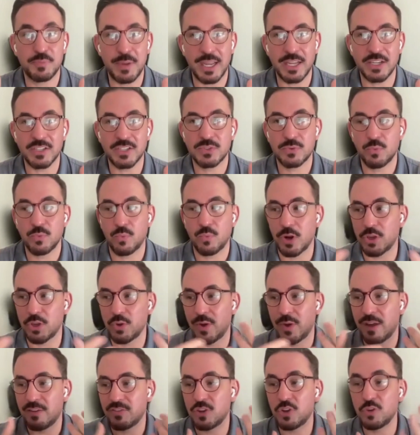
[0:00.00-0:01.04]
like a knowledge
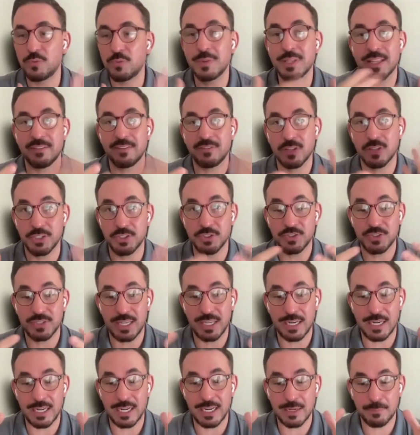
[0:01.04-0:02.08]
base where you have human
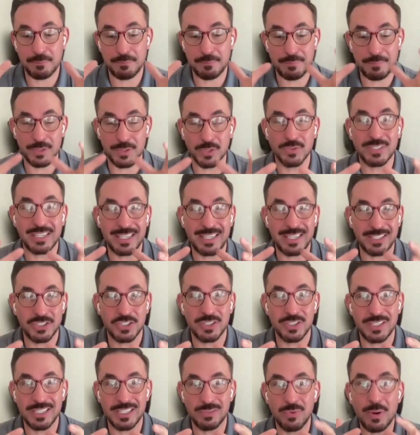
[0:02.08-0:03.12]
level understanding
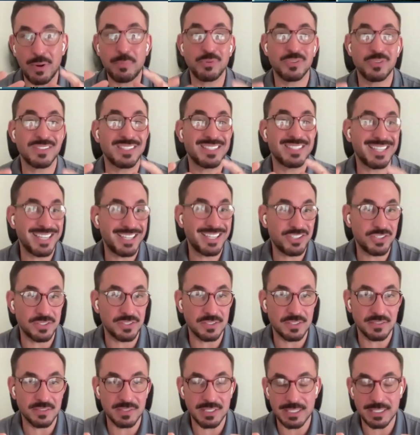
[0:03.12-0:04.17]
built into the
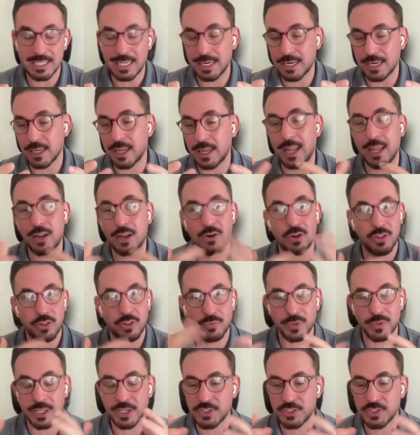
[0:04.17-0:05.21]
representations of the
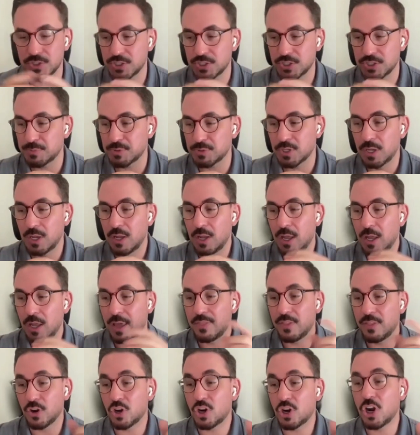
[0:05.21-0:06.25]
data and all the
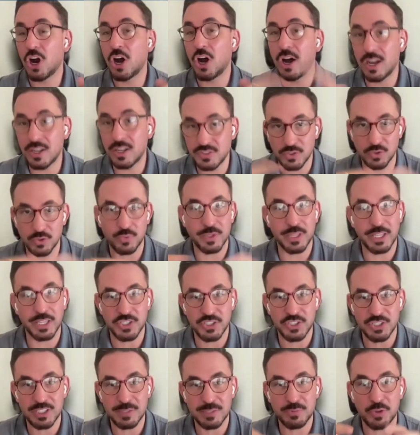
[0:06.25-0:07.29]
relationships, their
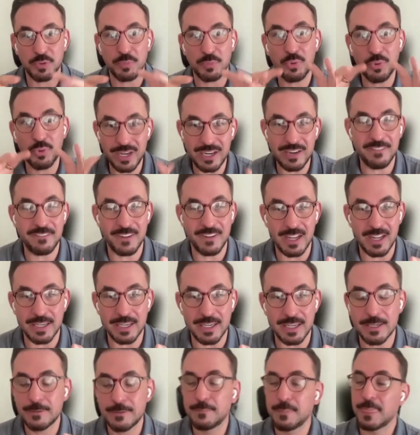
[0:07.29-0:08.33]
causal relationships are
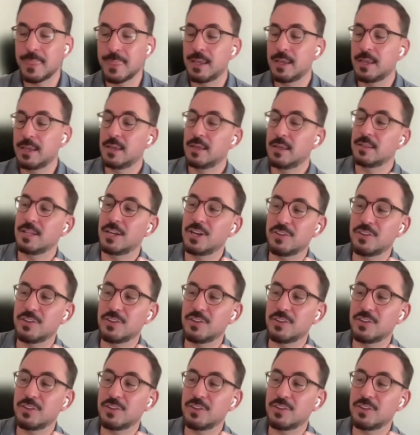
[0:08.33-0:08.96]
predefined.